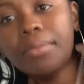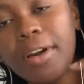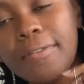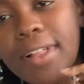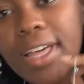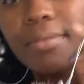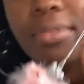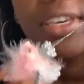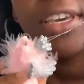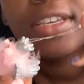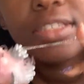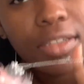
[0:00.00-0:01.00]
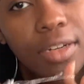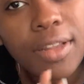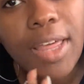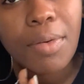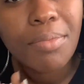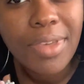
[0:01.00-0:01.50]
about flying pigs, you know,
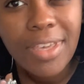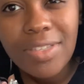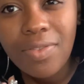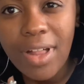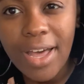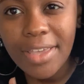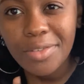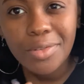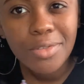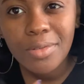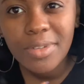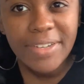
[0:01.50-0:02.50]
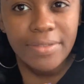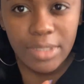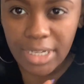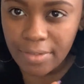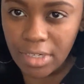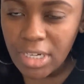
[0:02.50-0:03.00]
like when pigs fly, you'll do whatever,
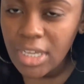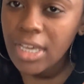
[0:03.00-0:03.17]
whatever.